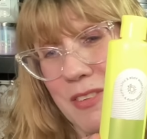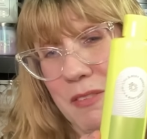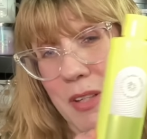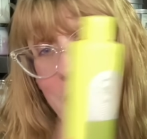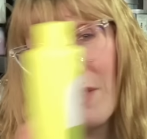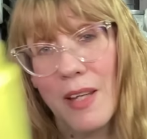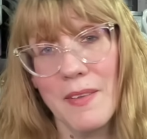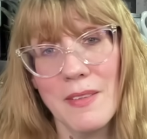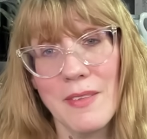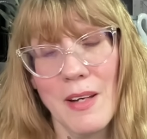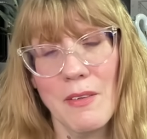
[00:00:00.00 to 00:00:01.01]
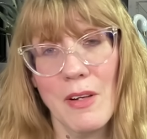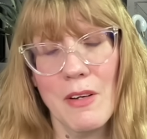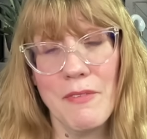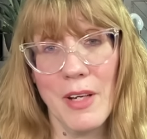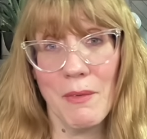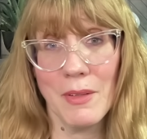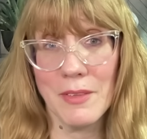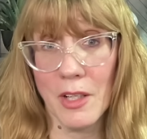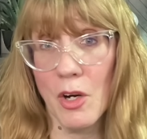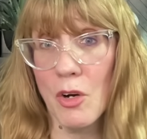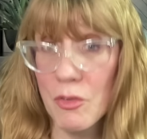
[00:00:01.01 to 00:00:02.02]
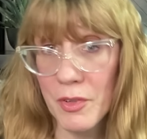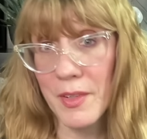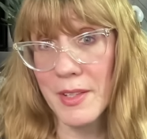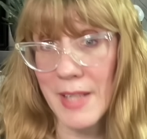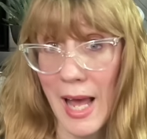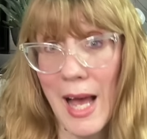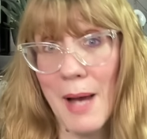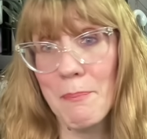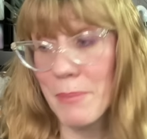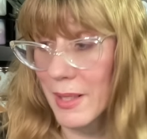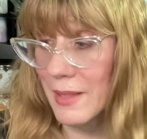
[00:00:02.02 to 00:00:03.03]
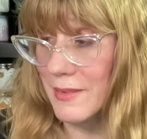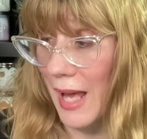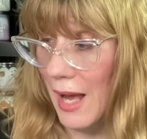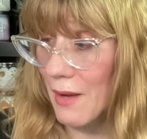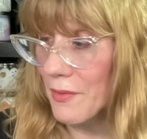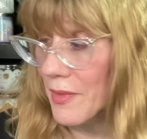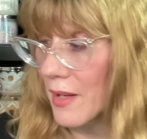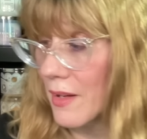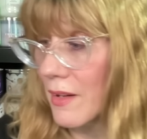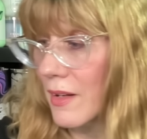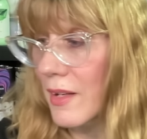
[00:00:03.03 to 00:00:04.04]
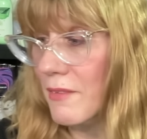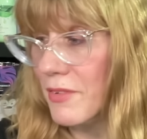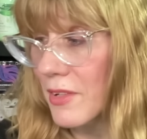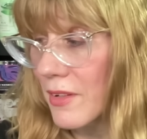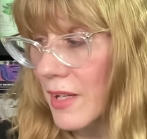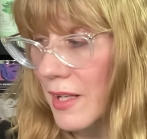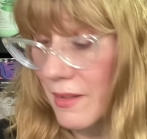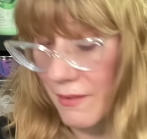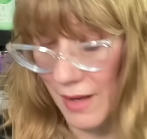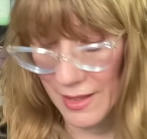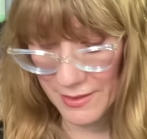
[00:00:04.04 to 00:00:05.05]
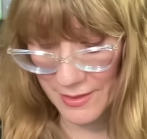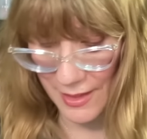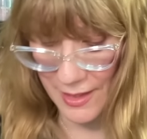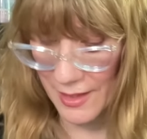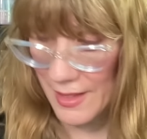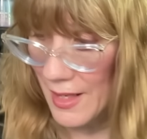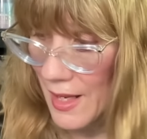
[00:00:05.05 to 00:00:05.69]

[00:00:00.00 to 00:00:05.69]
reviews on this. I don't know if anyone's like over the top, but it's out there if you're interested.